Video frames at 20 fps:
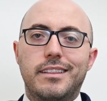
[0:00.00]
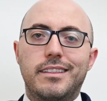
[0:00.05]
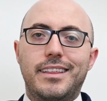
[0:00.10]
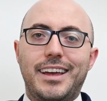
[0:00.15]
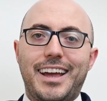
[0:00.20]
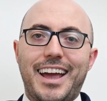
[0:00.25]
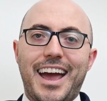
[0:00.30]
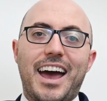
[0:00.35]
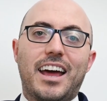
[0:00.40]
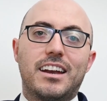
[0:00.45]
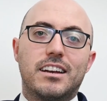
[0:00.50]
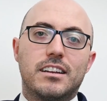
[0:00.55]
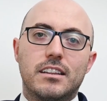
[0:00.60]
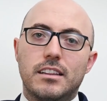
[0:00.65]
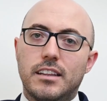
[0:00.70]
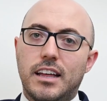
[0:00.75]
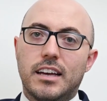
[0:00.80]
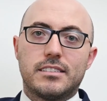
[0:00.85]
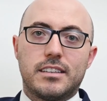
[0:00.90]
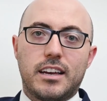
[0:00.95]
they had
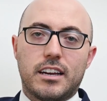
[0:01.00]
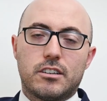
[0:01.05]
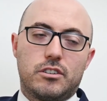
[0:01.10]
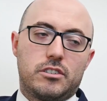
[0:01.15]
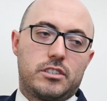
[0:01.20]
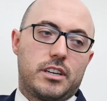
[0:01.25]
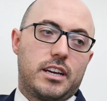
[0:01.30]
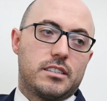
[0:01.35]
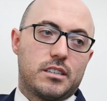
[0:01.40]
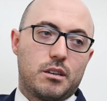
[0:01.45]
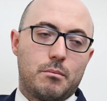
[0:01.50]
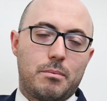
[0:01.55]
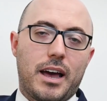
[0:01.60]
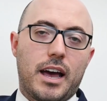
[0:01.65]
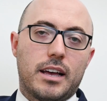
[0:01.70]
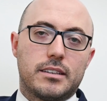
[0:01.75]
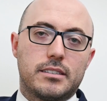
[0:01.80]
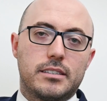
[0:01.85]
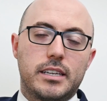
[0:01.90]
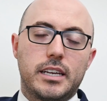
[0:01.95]
less exercise
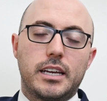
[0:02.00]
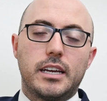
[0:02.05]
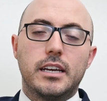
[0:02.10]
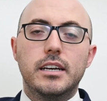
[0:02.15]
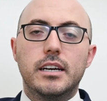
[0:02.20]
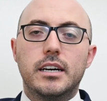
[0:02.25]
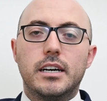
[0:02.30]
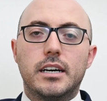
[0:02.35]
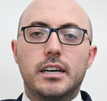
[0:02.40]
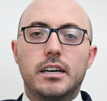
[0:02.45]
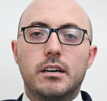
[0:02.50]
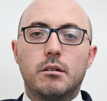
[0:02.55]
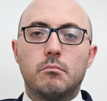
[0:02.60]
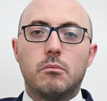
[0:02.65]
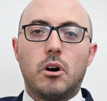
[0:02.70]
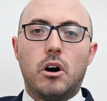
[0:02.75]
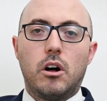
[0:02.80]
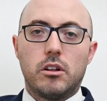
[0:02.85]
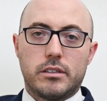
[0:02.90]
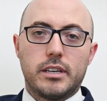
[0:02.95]
capacity,
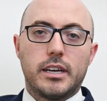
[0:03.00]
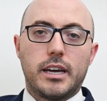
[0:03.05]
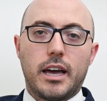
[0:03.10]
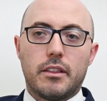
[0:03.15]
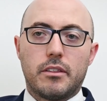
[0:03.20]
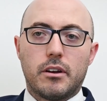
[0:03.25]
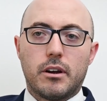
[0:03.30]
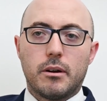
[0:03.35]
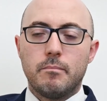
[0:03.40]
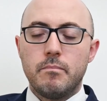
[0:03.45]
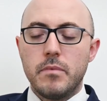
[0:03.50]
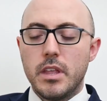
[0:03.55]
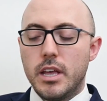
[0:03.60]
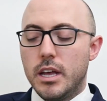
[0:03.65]
um, altogether.